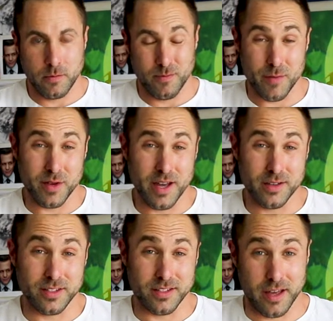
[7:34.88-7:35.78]
Maybe
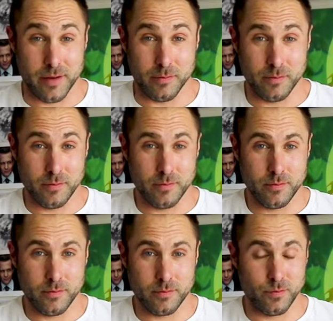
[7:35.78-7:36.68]
now's the time.
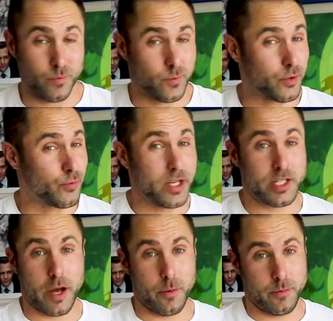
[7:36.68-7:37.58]
Just
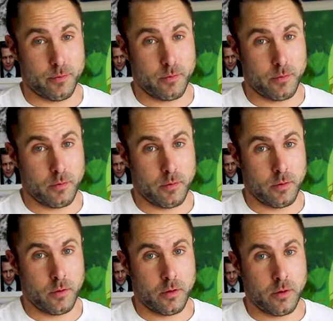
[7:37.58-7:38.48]
reach out,
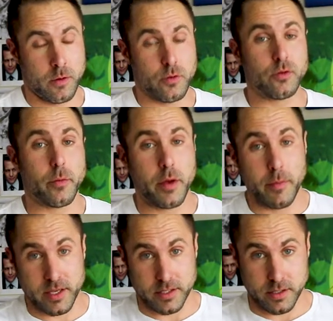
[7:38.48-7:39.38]
drop me a
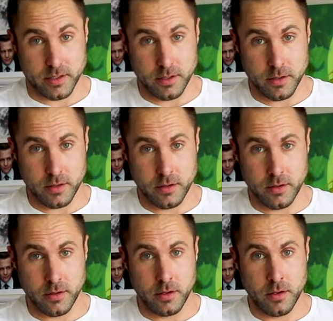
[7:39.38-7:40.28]
message,
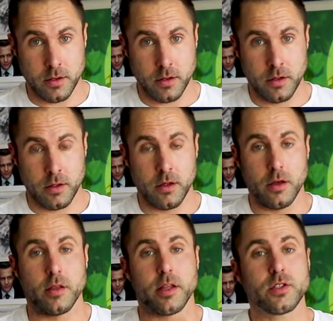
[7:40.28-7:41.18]

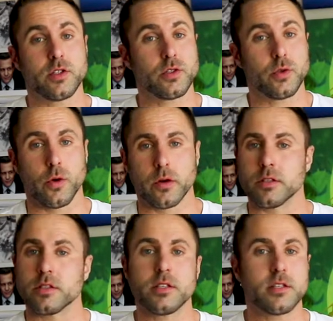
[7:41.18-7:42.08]
and let's just talk,
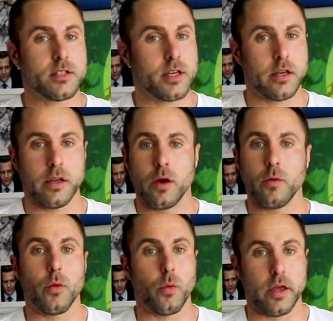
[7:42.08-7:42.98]
just to see
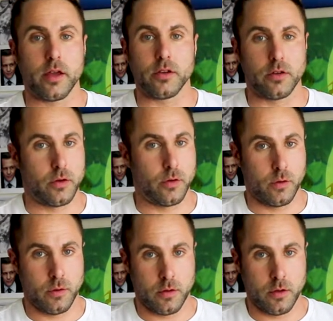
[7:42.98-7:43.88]
what we can do.
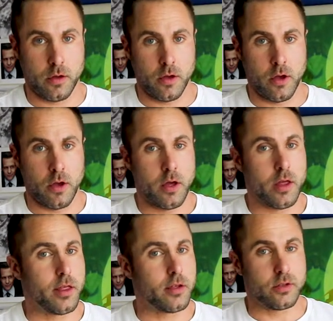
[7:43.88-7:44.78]

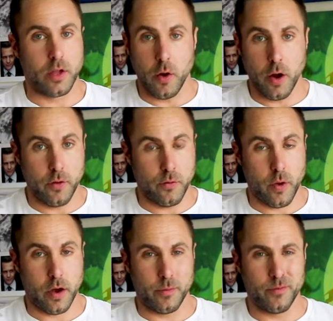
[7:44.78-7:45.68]
There's no
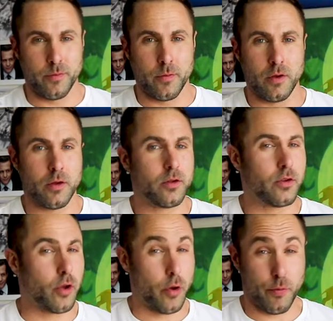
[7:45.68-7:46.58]
overwhelm,
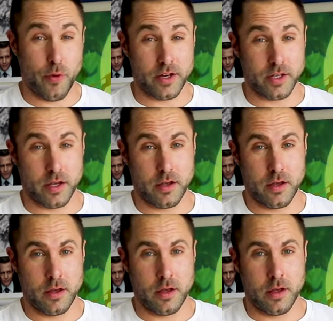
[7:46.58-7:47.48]
no pressure,
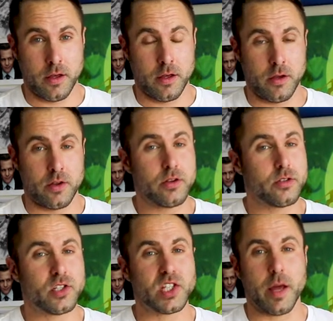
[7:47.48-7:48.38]

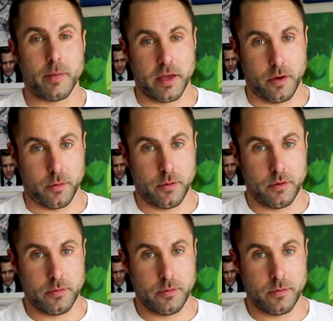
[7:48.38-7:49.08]
just let me help.